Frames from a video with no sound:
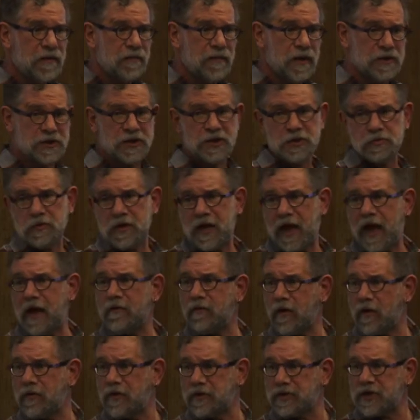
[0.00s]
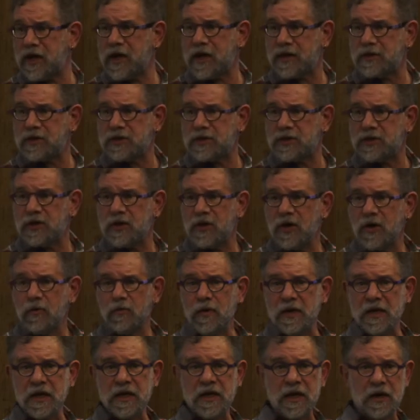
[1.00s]
But since we have all the tests,
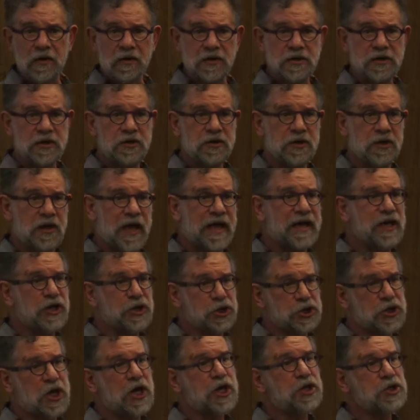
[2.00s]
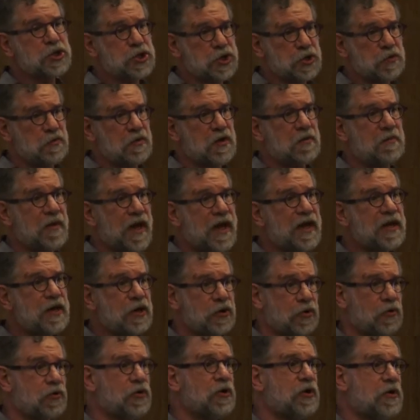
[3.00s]
we can guarantee that any change that we
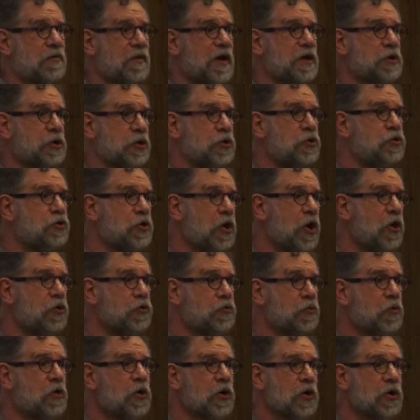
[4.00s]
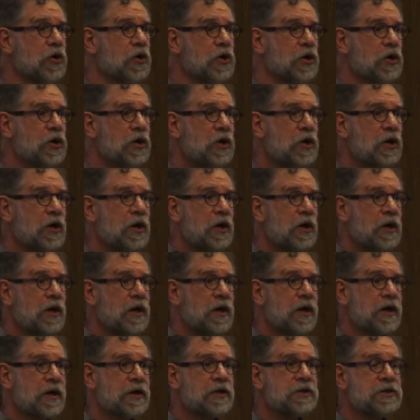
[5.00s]
made in order to make the new code work
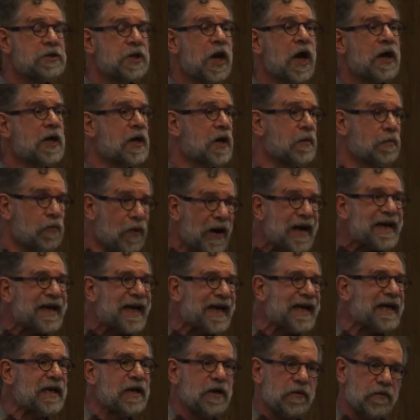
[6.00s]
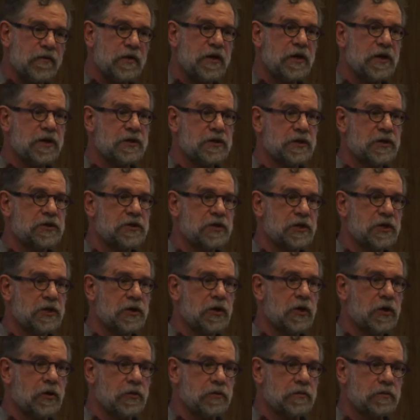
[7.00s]
is not going to break any of the existing
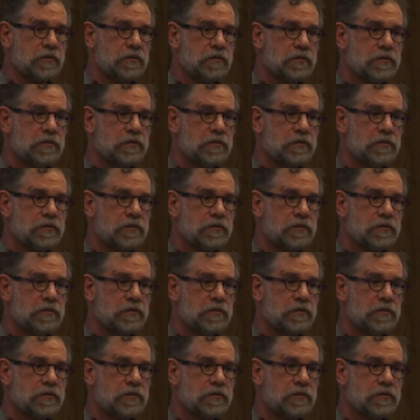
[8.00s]
code.